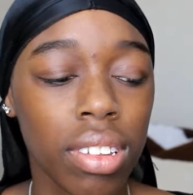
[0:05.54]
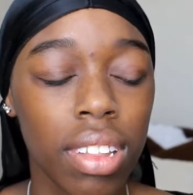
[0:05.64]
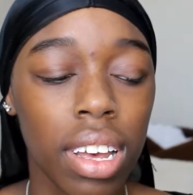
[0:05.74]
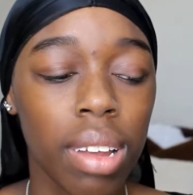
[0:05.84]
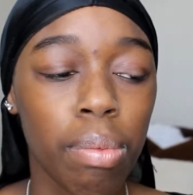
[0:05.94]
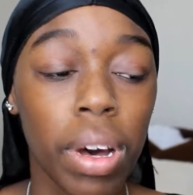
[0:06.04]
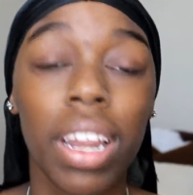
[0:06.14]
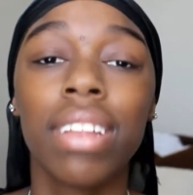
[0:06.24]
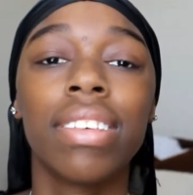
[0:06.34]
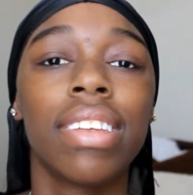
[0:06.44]
then, but
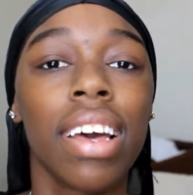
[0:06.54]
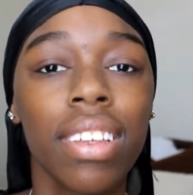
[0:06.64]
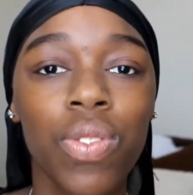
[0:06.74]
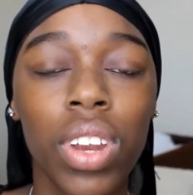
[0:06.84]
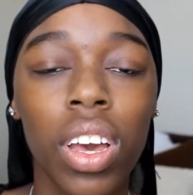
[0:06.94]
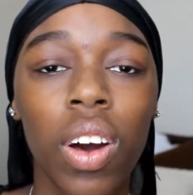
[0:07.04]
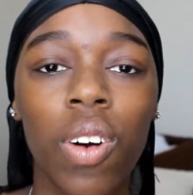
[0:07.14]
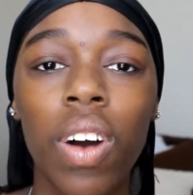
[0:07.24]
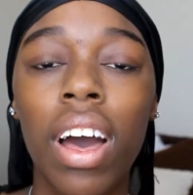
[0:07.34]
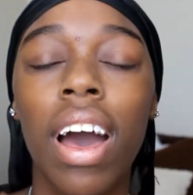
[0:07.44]
in today's
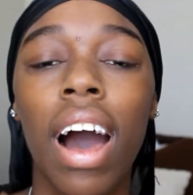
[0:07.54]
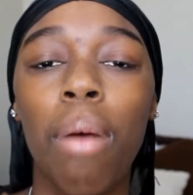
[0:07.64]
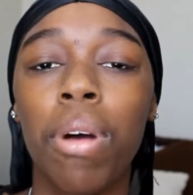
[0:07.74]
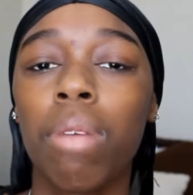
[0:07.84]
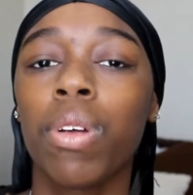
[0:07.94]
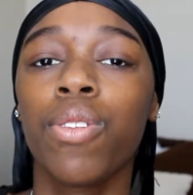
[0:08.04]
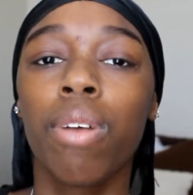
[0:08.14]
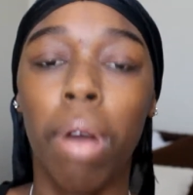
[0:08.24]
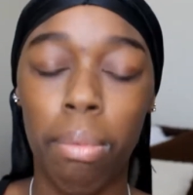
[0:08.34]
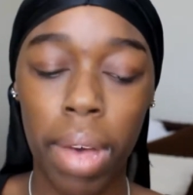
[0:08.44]
video I'm going to be
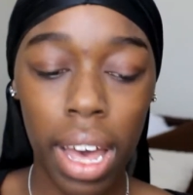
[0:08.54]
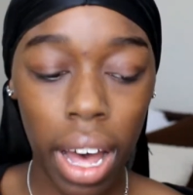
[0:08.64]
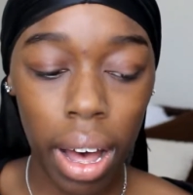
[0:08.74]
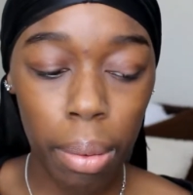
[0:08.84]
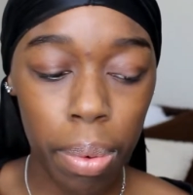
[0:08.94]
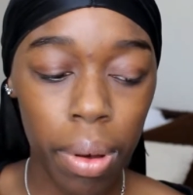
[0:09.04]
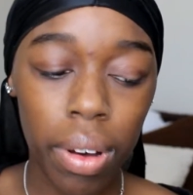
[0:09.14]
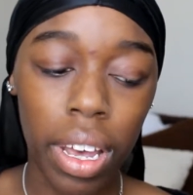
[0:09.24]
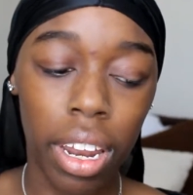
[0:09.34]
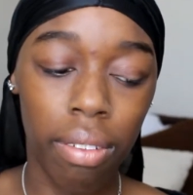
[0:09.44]
doing my makeup,
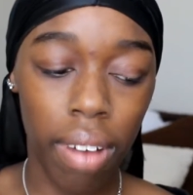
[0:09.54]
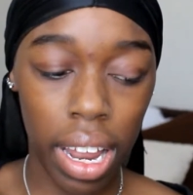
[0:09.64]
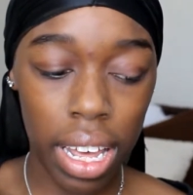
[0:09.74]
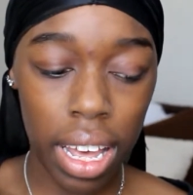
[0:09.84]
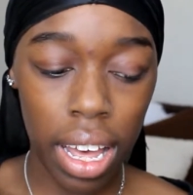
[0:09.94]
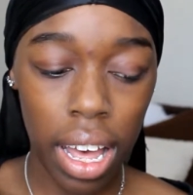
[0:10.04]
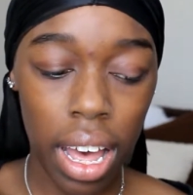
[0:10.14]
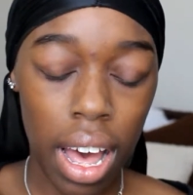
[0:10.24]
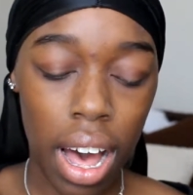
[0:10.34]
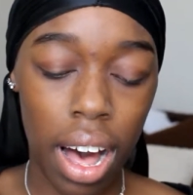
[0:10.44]
getting ready.
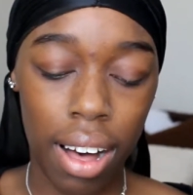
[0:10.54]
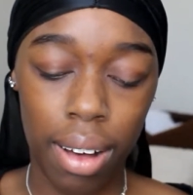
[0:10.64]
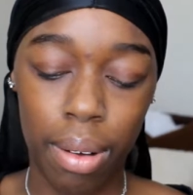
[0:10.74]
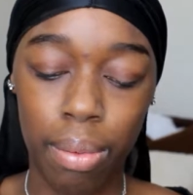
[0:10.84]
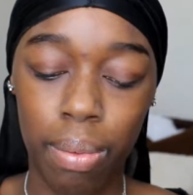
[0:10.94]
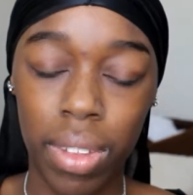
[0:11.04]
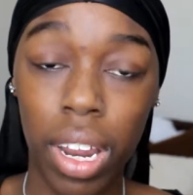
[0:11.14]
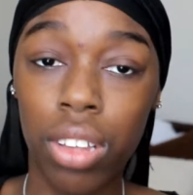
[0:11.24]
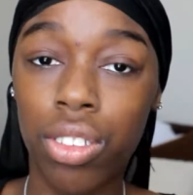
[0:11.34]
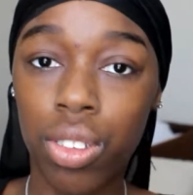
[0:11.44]

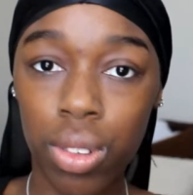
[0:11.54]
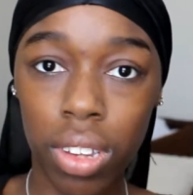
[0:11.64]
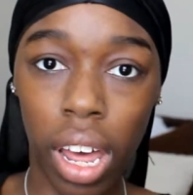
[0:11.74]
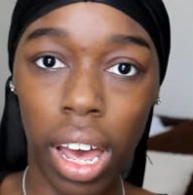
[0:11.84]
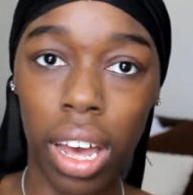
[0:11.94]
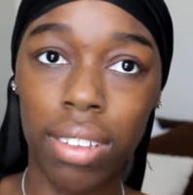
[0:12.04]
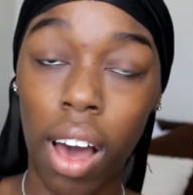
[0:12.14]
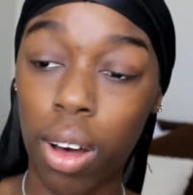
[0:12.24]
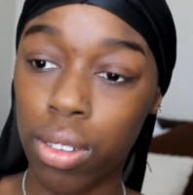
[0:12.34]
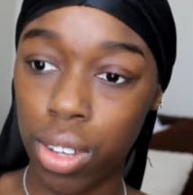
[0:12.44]
Today's Tuesday,
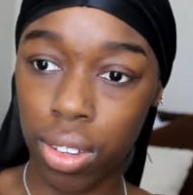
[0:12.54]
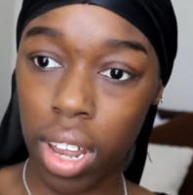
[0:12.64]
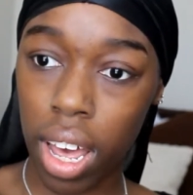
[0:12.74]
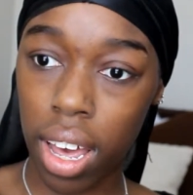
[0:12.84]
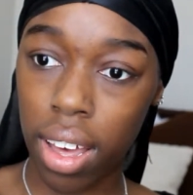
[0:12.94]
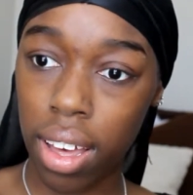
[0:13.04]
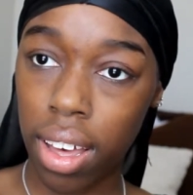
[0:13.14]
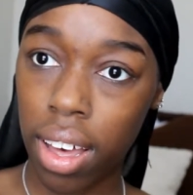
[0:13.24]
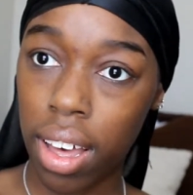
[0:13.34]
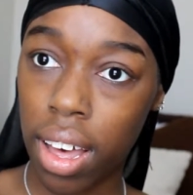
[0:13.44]
Taco Tuesday.
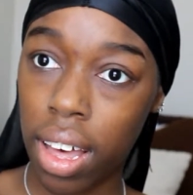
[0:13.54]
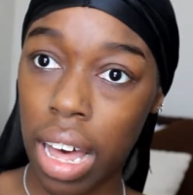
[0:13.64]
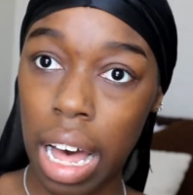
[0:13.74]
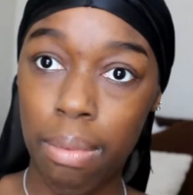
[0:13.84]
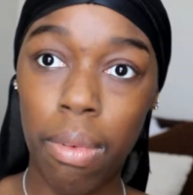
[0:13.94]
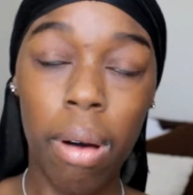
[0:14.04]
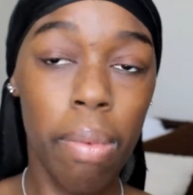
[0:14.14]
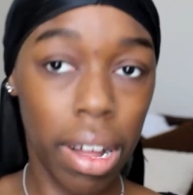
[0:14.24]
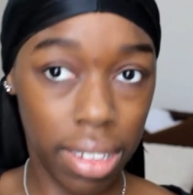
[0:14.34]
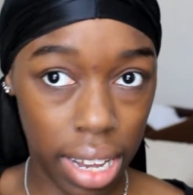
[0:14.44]
I'm
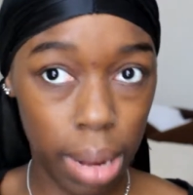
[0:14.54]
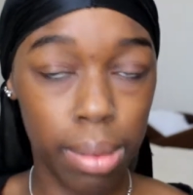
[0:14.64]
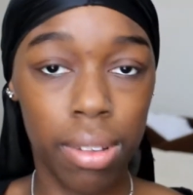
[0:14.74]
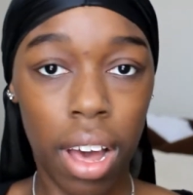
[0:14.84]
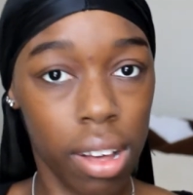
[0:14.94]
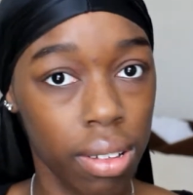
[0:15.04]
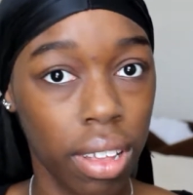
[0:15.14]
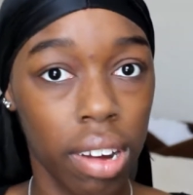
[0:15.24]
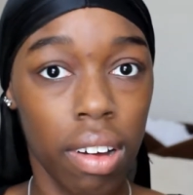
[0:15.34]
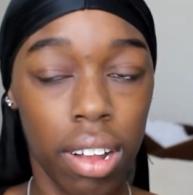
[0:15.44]
about to hit up some tacos
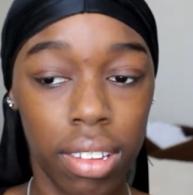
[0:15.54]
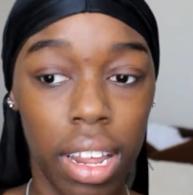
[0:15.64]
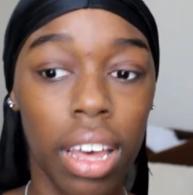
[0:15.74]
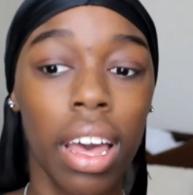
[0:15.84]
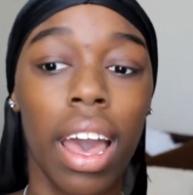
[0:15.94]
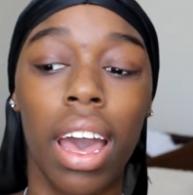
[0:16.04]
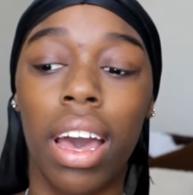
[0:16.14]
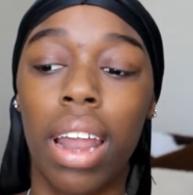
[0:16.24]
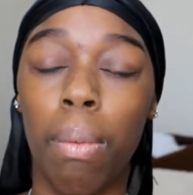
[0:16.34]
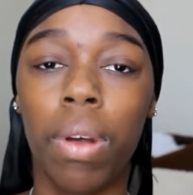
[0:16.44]
later on today
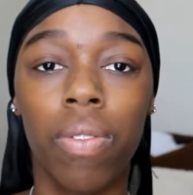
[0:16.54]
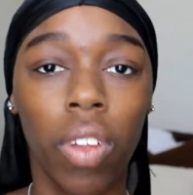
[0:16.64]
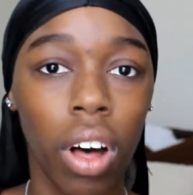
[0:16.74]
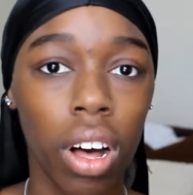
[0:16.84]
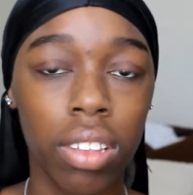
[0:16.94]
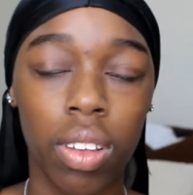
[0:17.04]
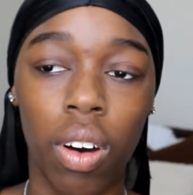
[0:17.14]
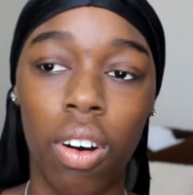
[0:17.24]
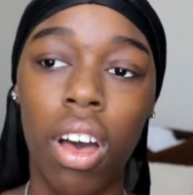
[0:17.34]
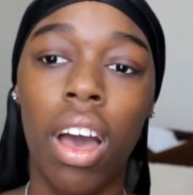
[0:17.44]
and I'm going to vlog,
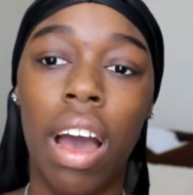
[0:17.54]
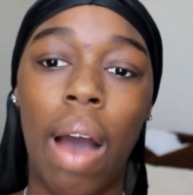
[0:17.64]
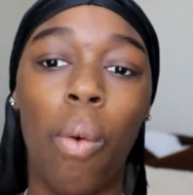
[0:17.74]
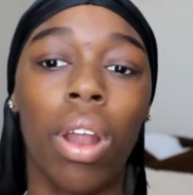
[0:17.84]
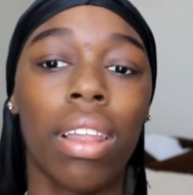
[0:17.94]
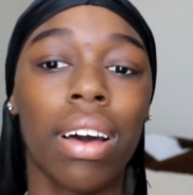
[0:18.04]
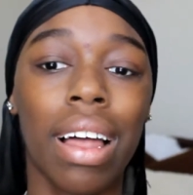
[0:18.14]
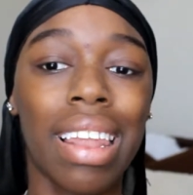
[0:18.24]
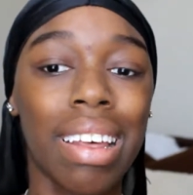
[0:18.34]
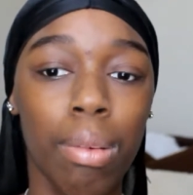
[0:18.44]
so I want to look
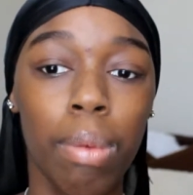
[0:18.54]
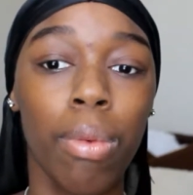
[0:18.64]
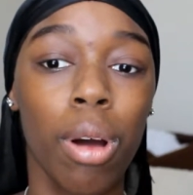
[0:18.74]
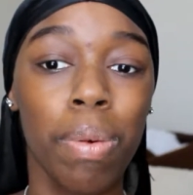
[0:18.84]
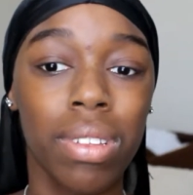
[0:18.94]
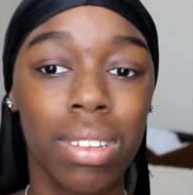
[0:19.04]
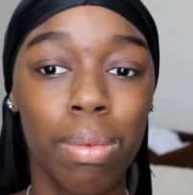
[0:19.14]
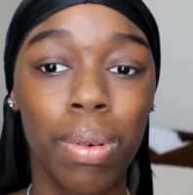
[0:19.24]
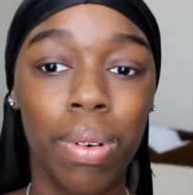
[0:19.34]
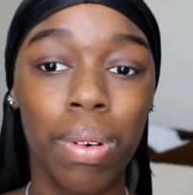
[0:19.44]
a little bit more
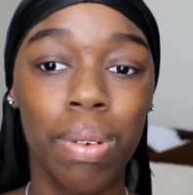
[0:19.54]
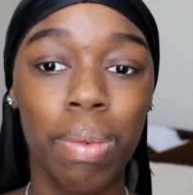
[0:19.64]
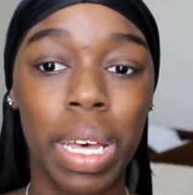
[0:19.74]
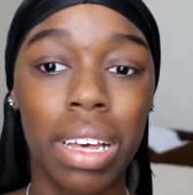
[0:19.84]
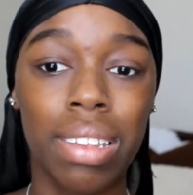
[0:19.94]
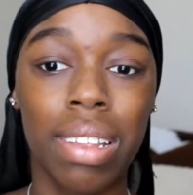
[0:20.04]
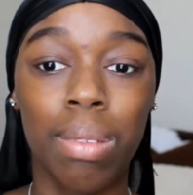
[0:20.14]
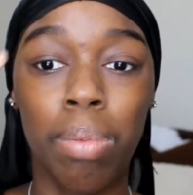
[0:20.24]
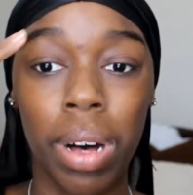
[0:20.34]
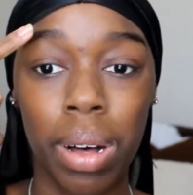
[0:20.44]
presentable because this
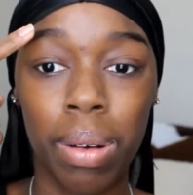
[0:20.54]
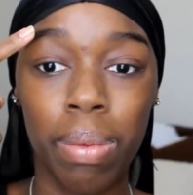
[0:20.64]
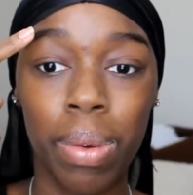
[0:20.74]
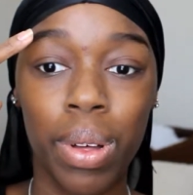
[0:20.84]
bump